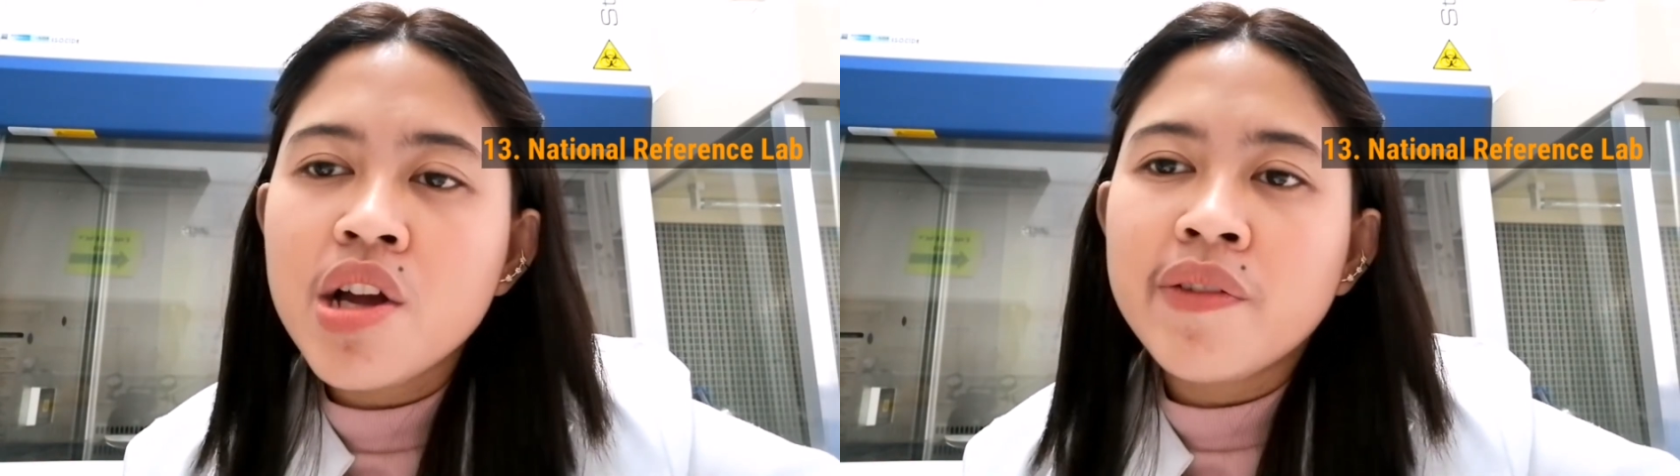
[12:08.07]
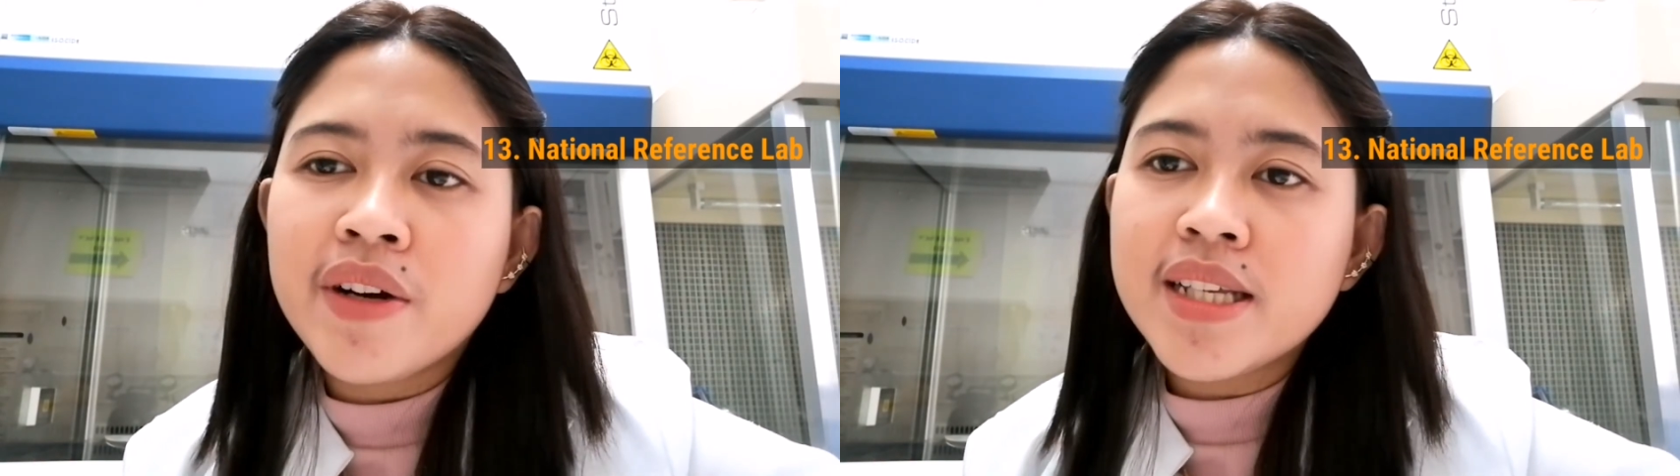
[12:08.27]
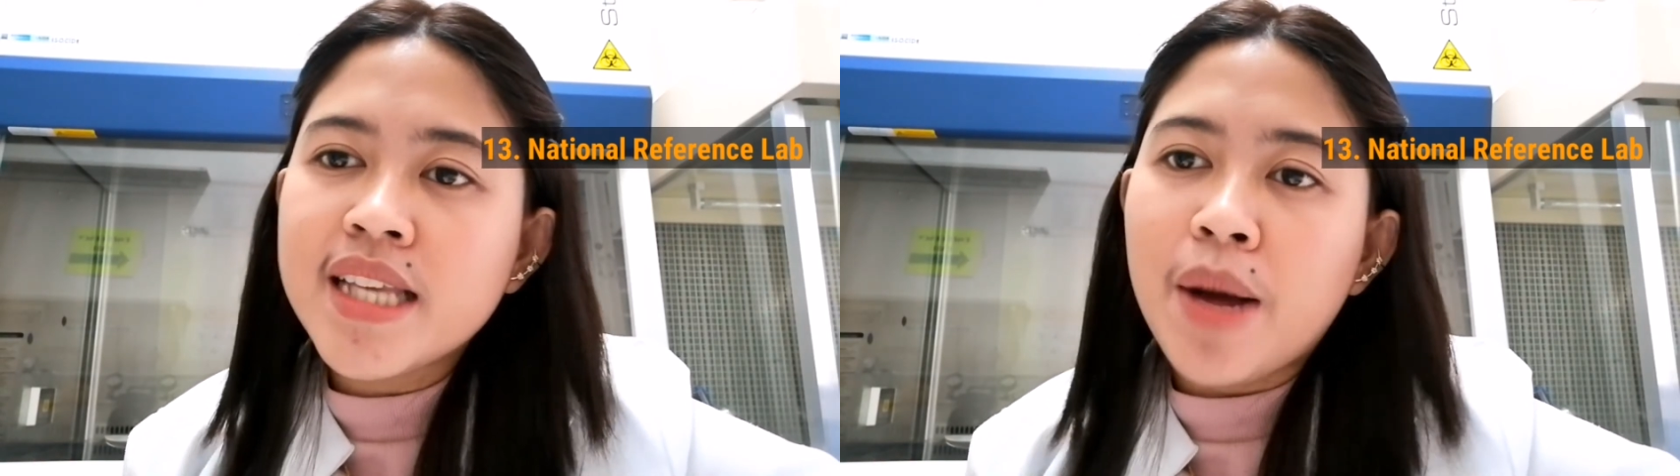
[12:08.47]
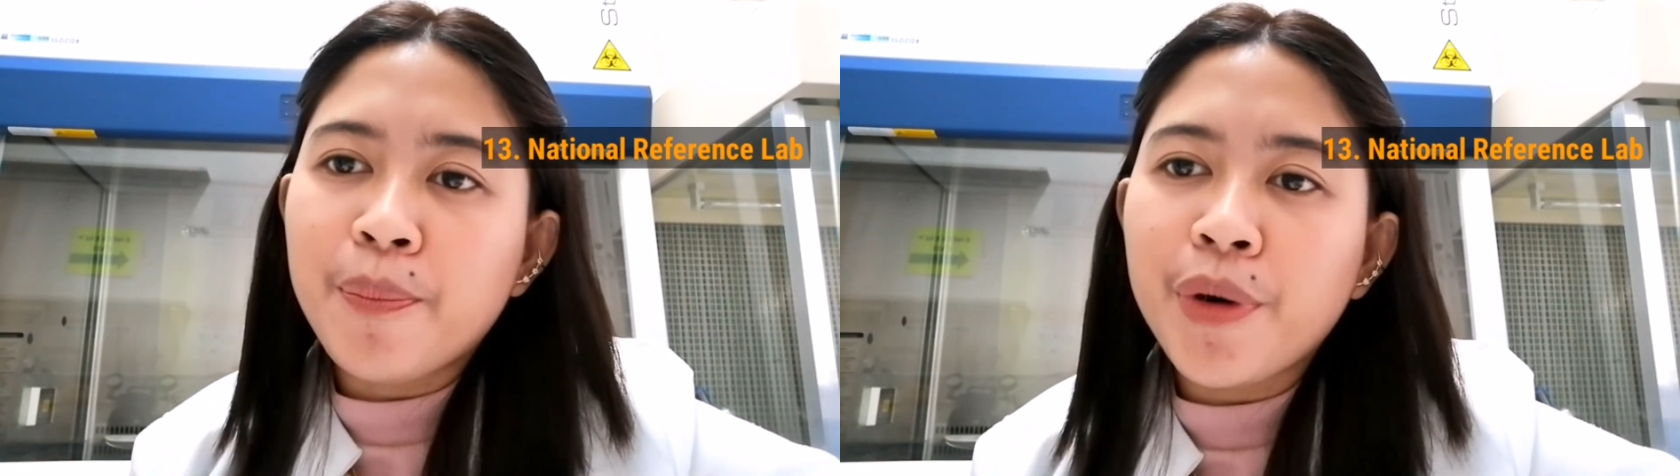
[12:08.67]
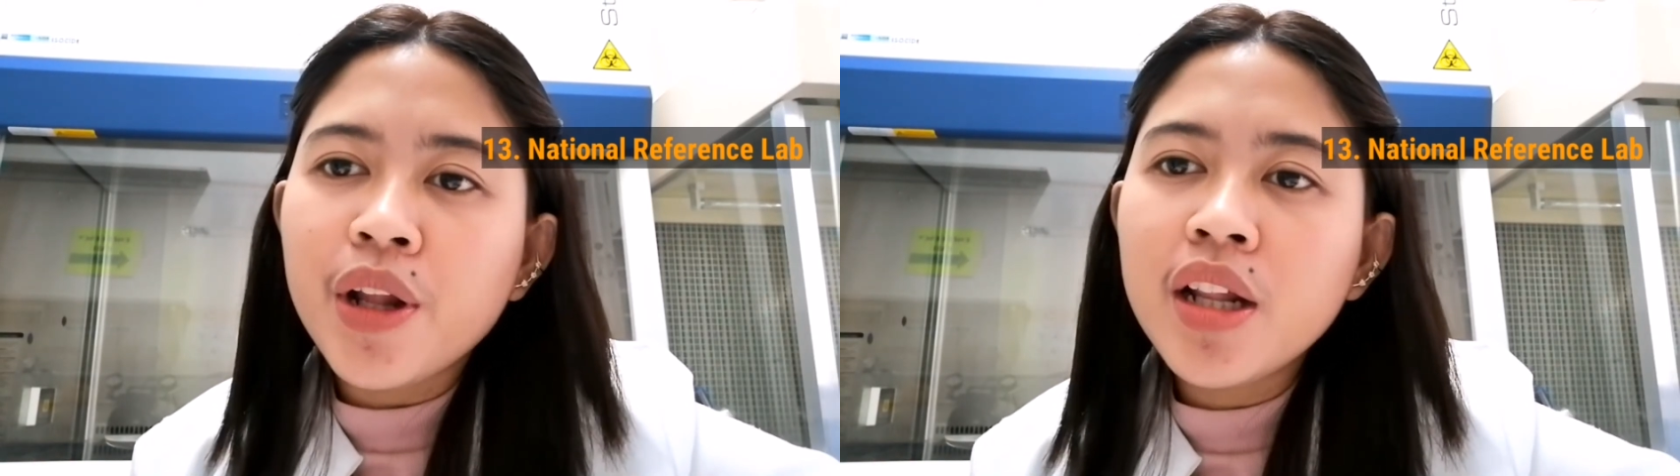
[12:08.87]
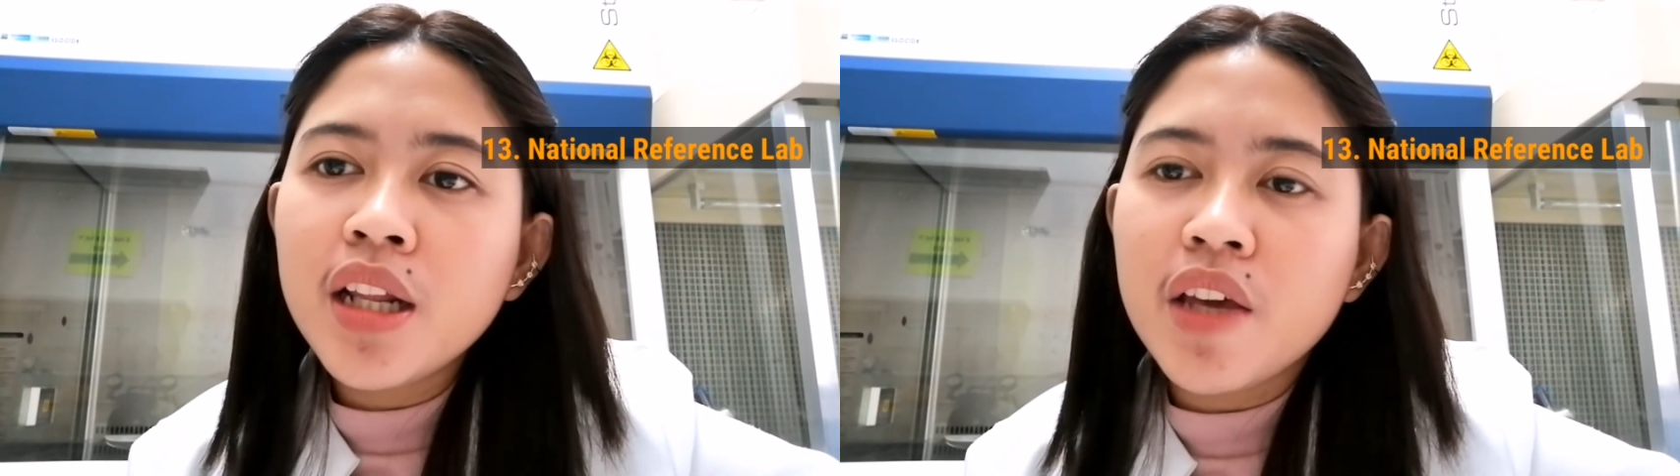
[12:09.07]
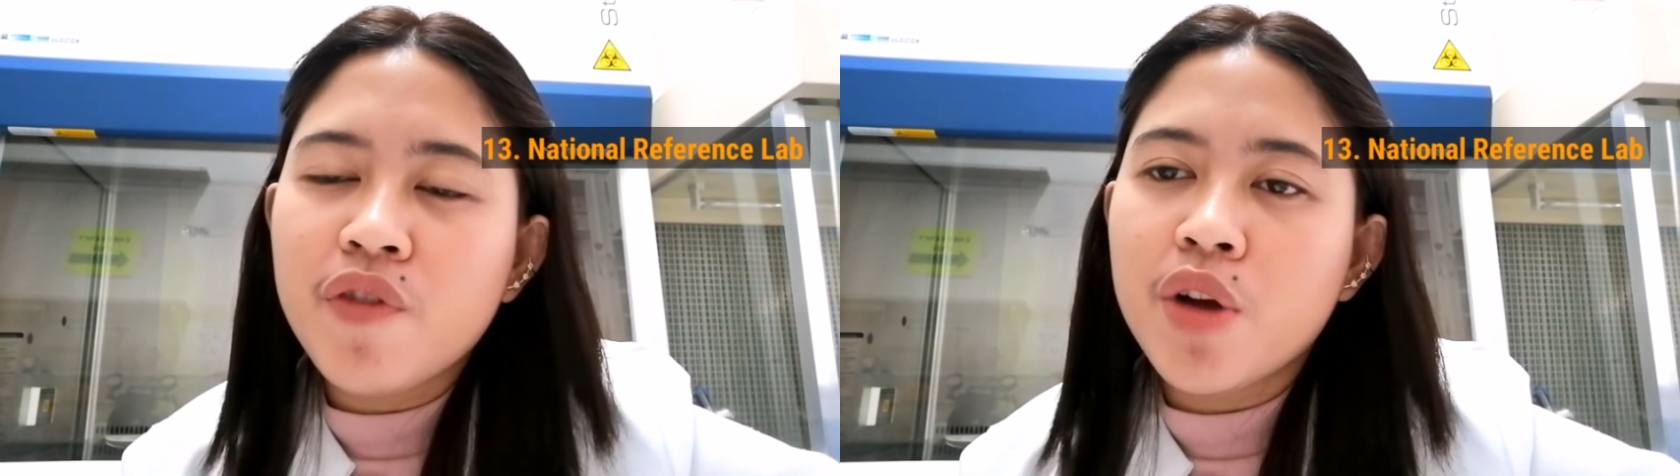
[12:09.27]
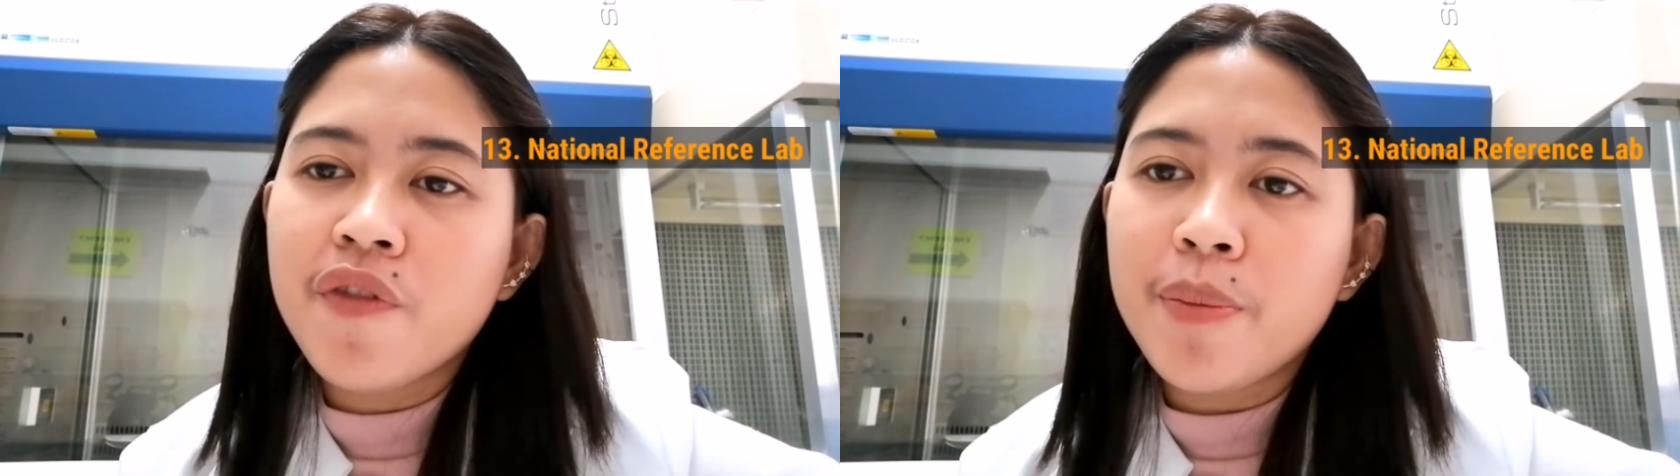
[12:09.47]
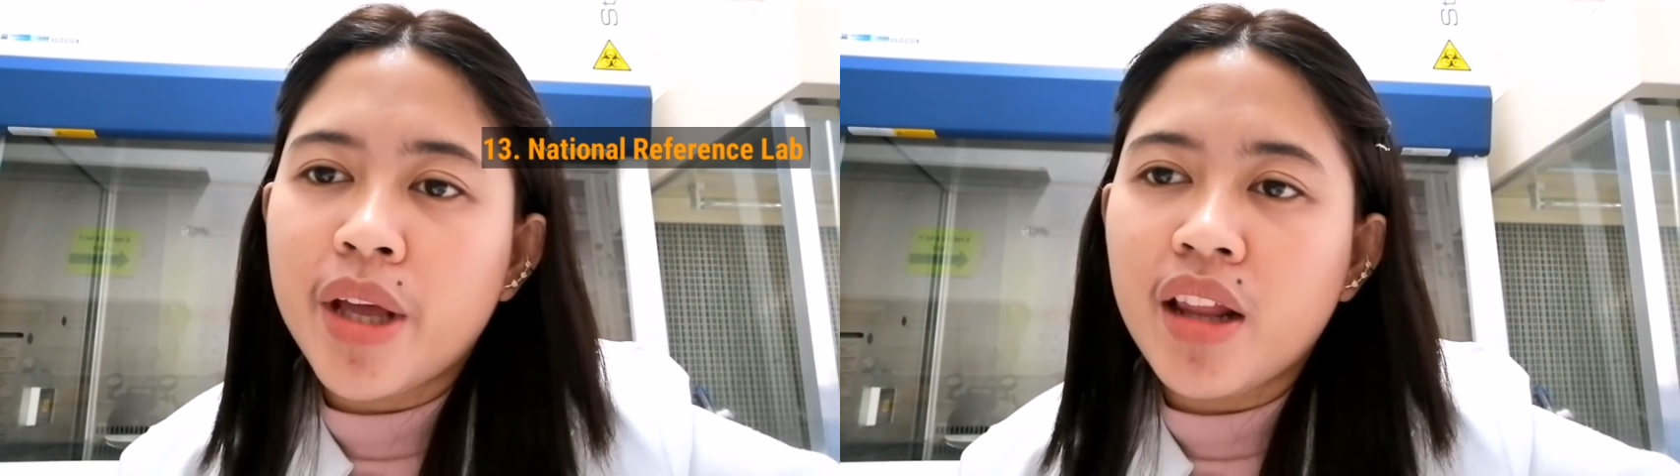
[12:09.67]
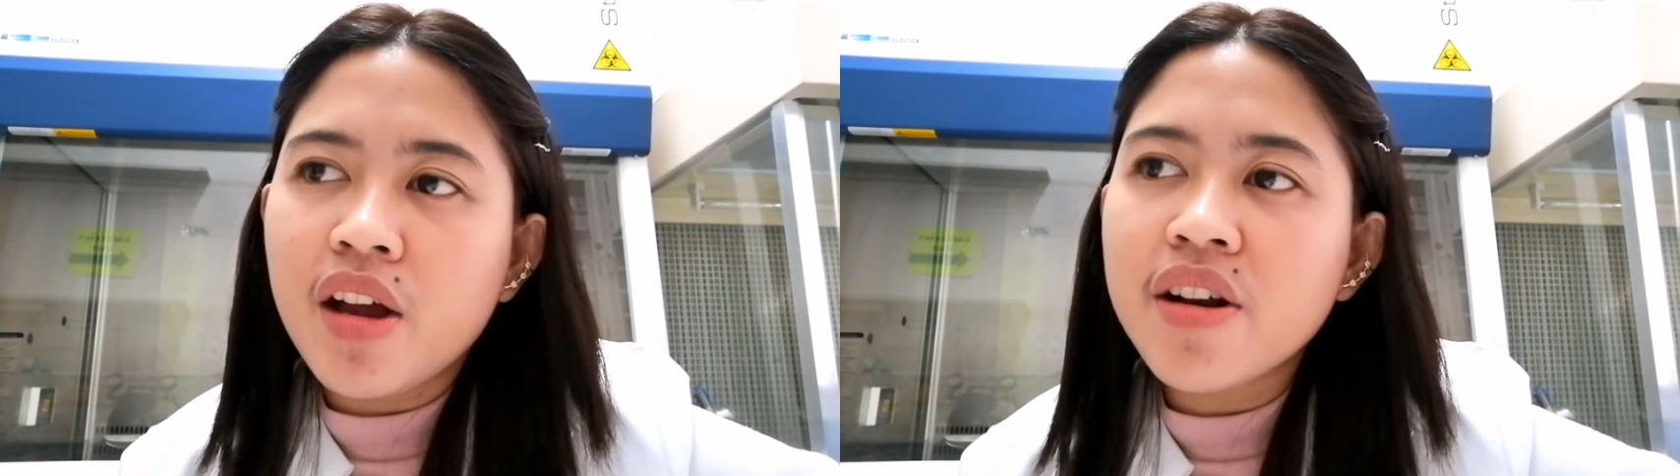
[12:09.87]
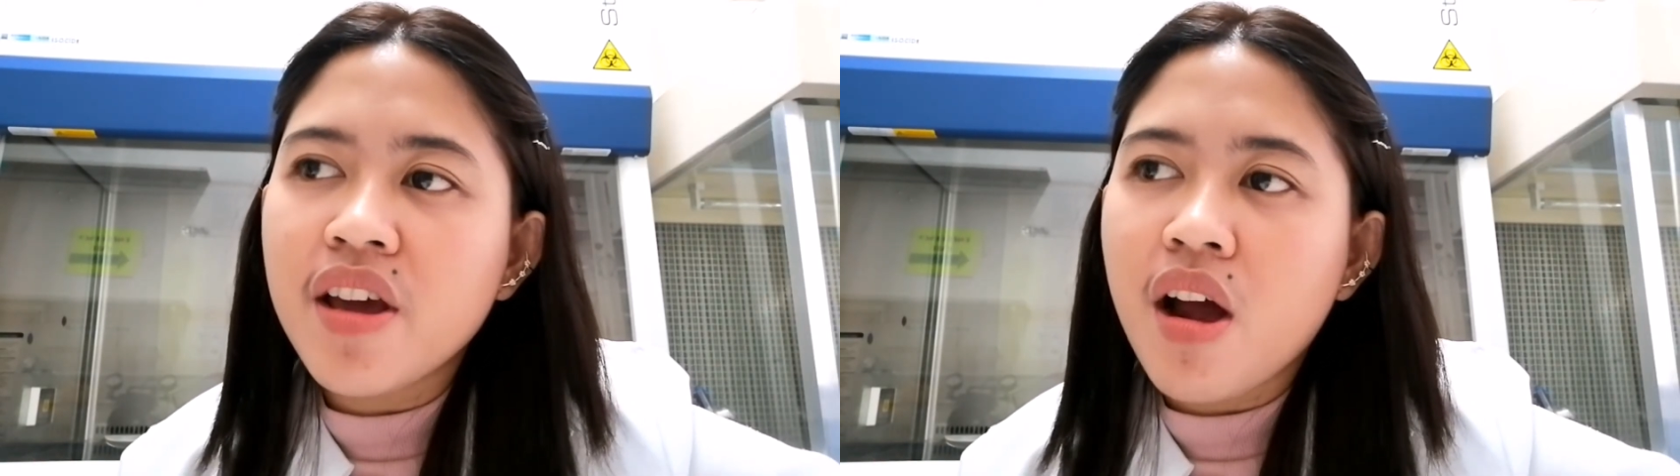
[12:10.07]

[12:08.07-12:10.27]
For example, if you're familiar,